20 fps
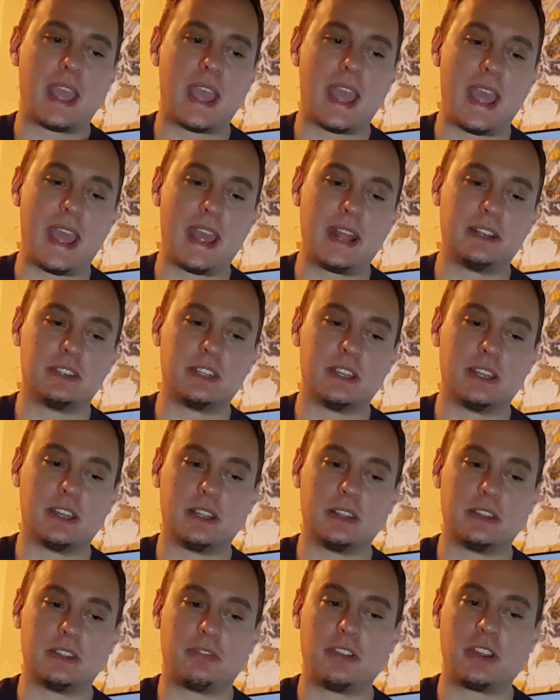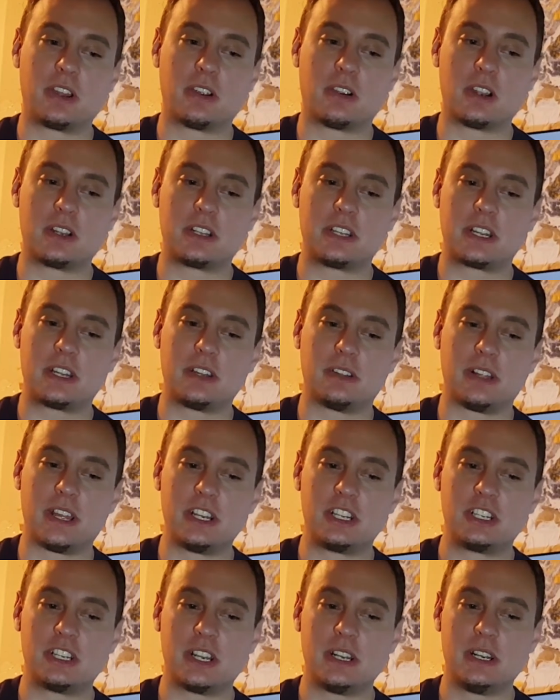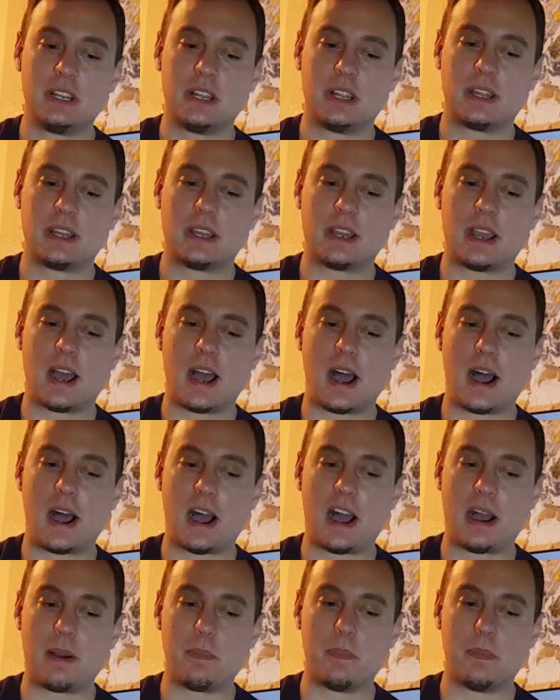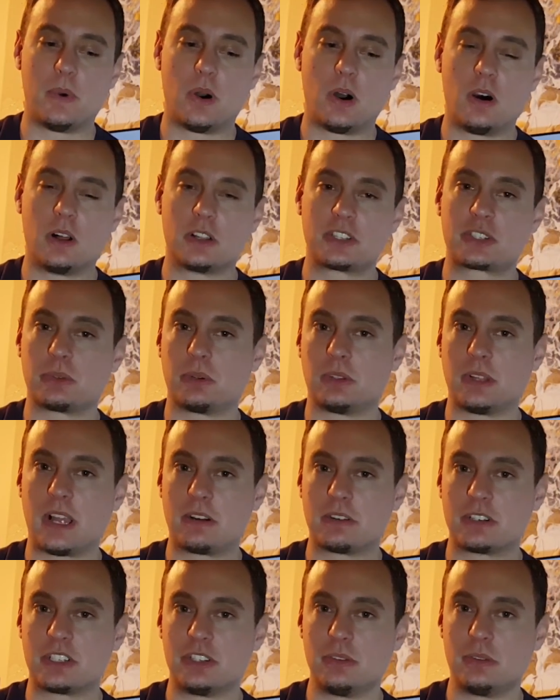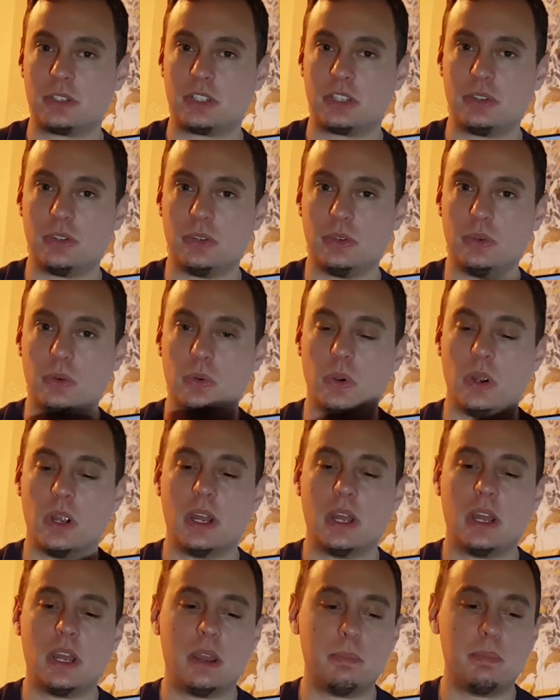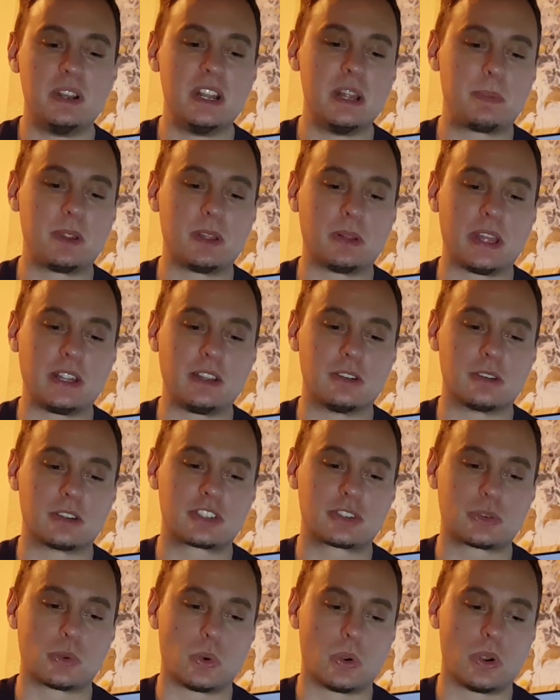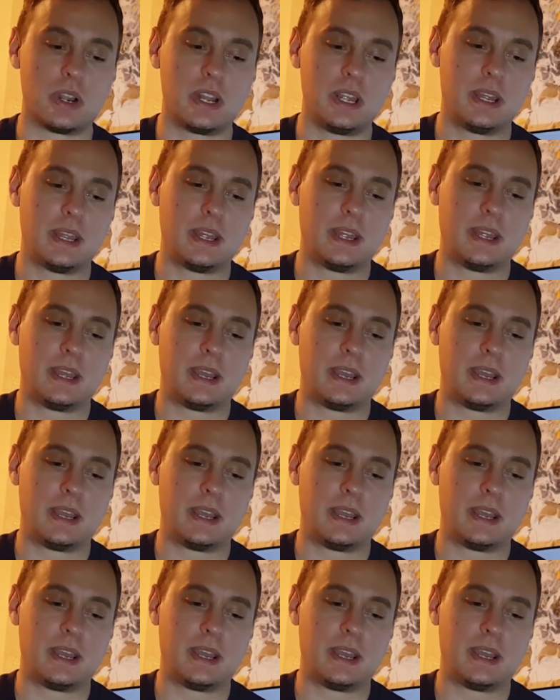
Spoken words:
and the finger articulation also allows you to manipulate your sword